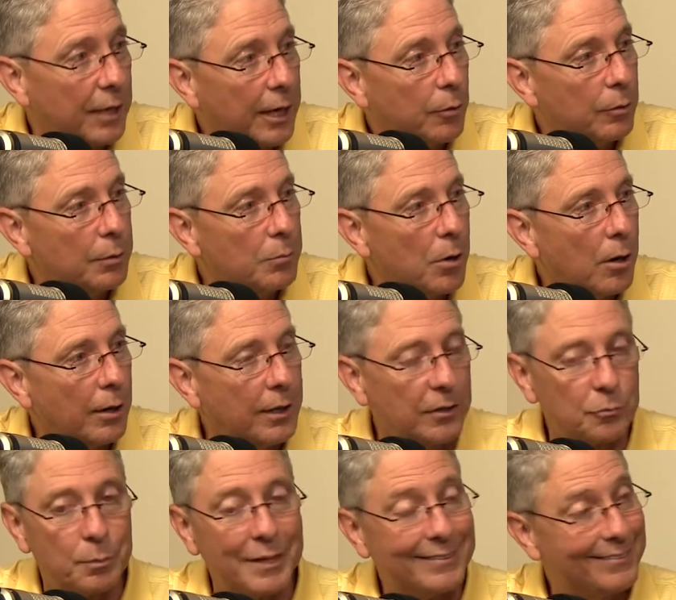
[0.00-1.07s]
equity
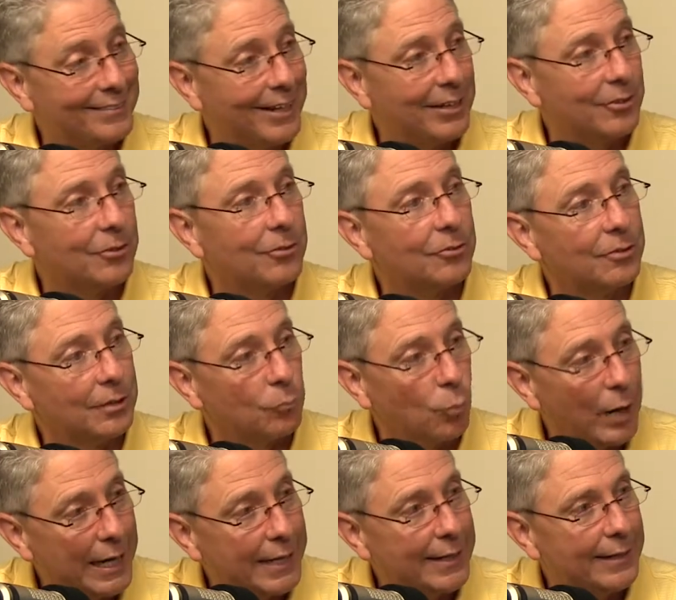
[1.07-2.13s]
markets by sectors and
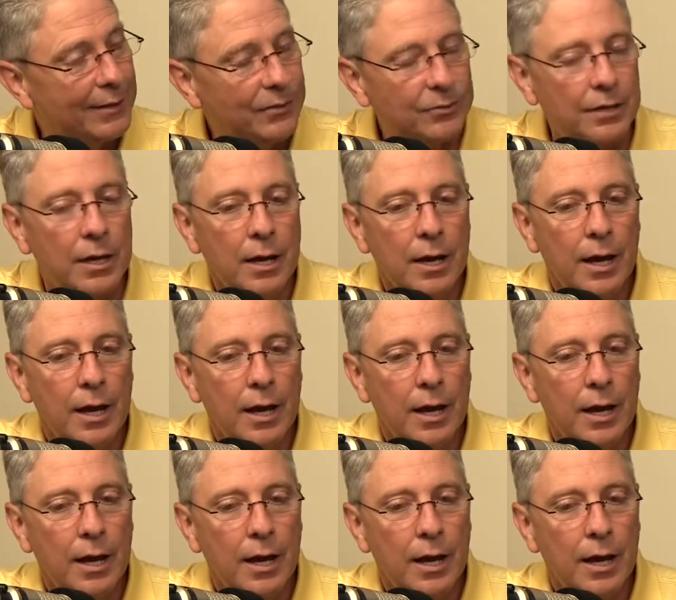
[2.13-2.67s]
weightings.